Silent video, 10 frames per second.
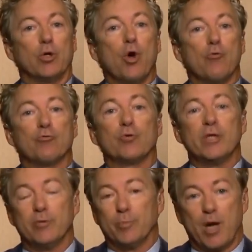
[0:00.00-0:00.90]
go
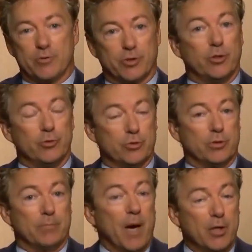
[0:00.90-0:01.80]
free of
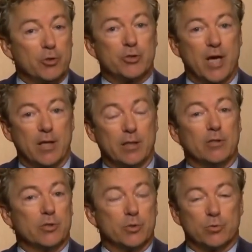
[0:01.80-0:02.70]
prosecution. My understanding,
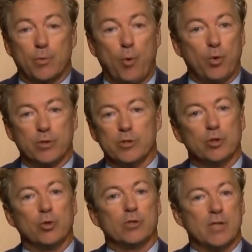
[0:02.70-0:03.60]
this is reported in the
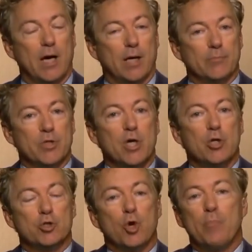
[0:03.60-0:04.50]
New York Times,
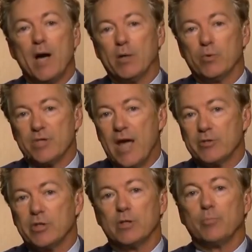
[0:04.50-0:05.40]
Joe Biden was
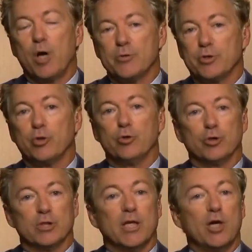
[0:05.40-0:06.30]
asking the prosecutor
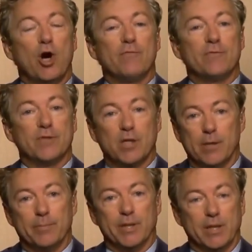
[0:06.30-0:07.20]
to lay off of the
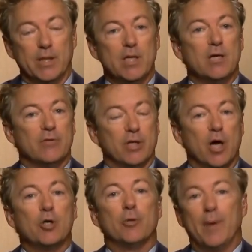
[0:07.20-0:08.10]
company that
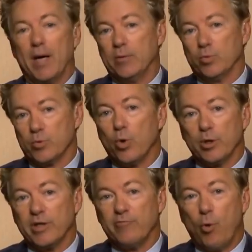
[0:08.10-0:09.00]
Hunter Biden was
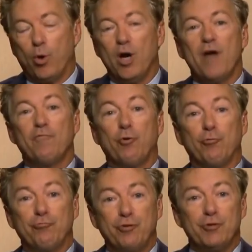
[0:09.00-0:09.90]
working for
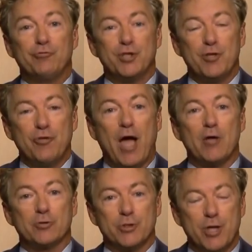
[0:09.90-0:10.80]

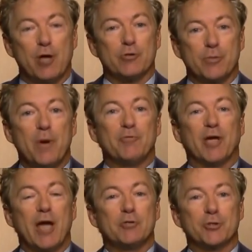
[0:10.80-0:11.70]
$50,000 a month. The
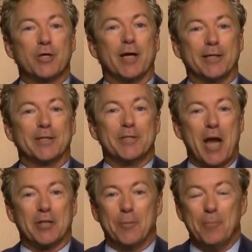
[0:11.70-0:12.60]
guy just got kicked
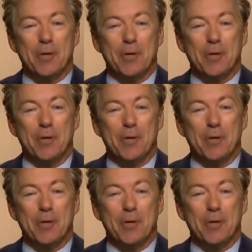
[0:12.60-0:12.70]
out of the